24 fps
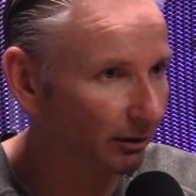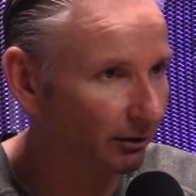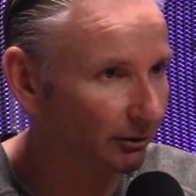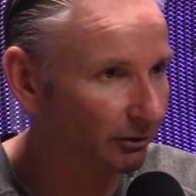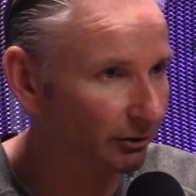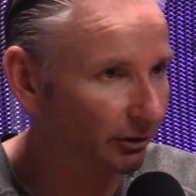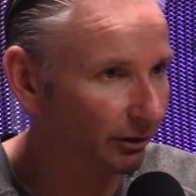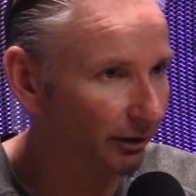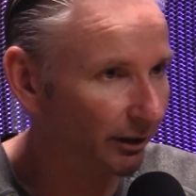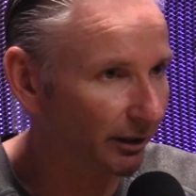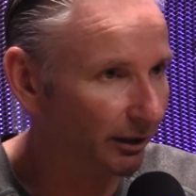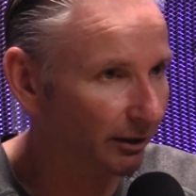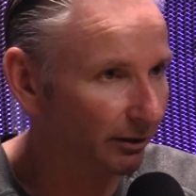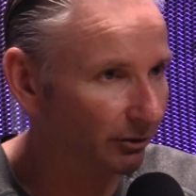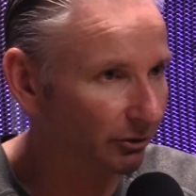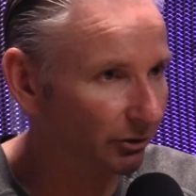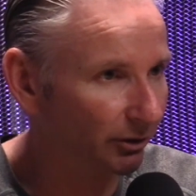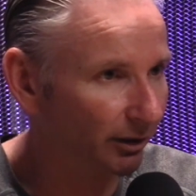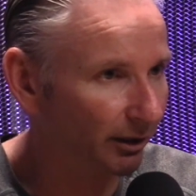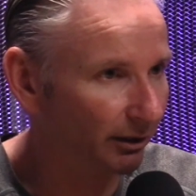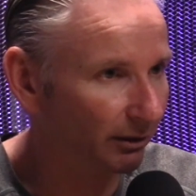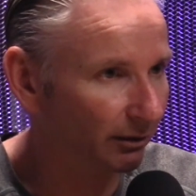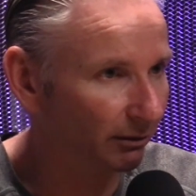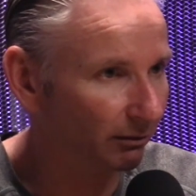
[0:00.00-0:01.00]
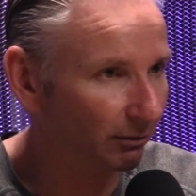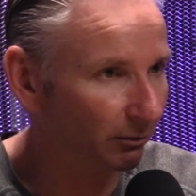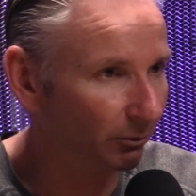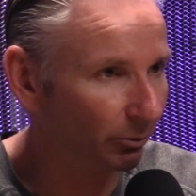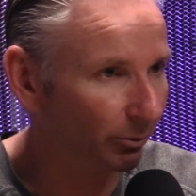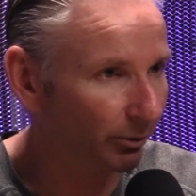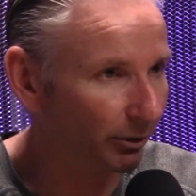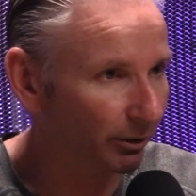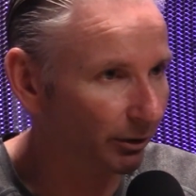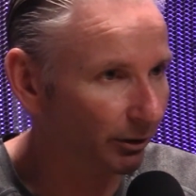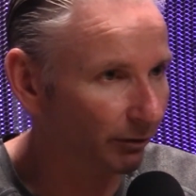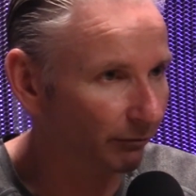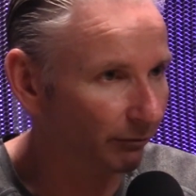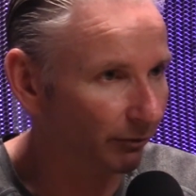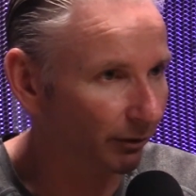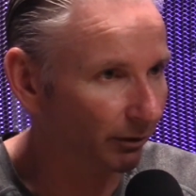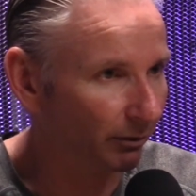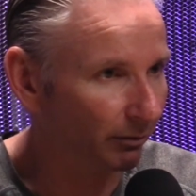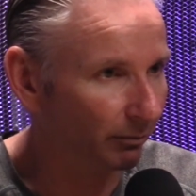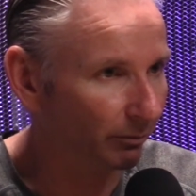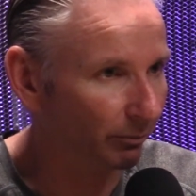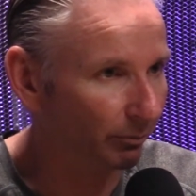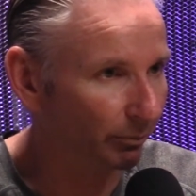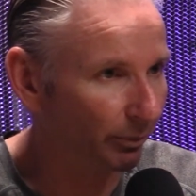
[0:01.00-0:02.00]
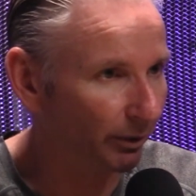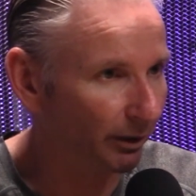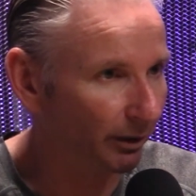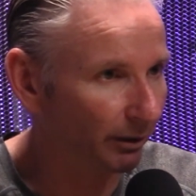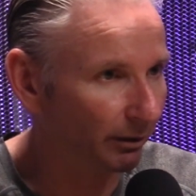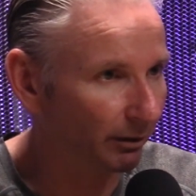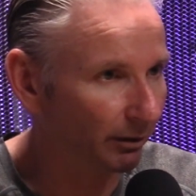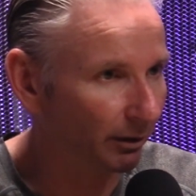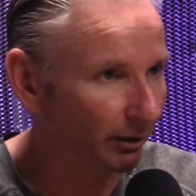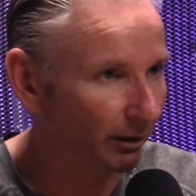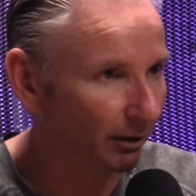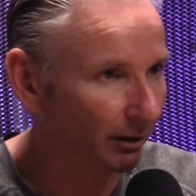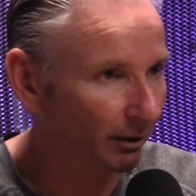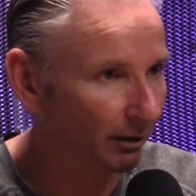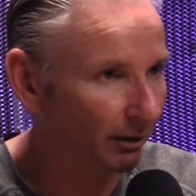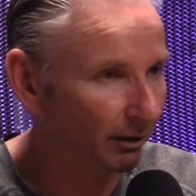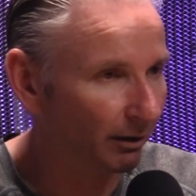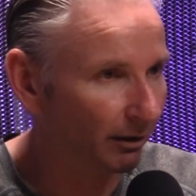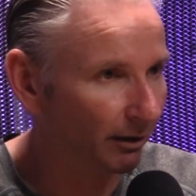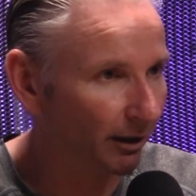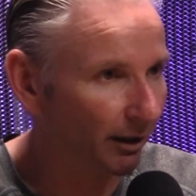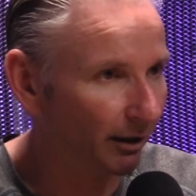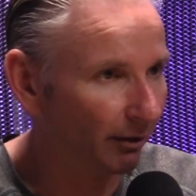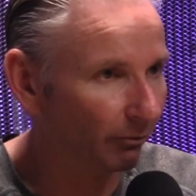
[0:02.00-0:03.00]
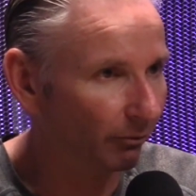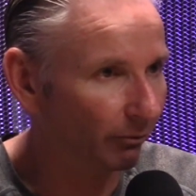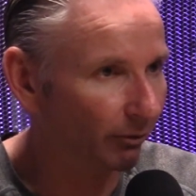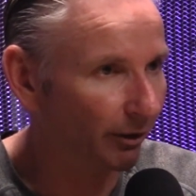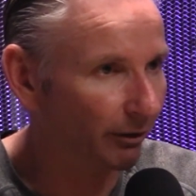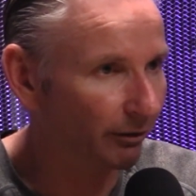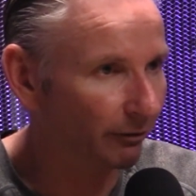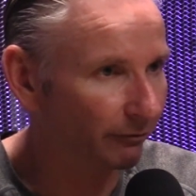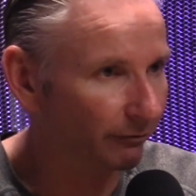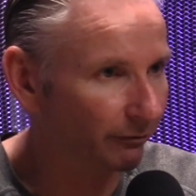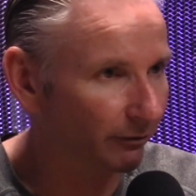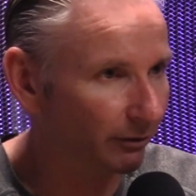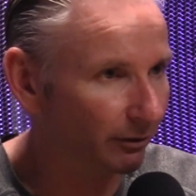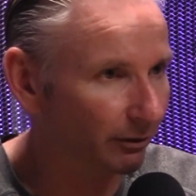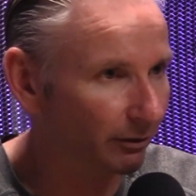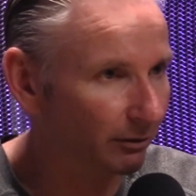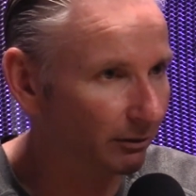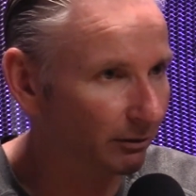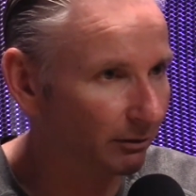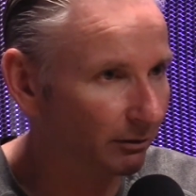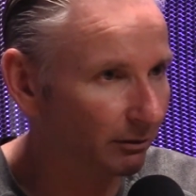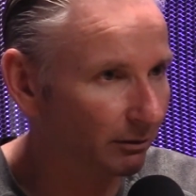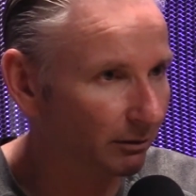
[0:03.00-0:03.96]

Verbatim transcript: So they get trained a little bit different. But right. at Rutherford,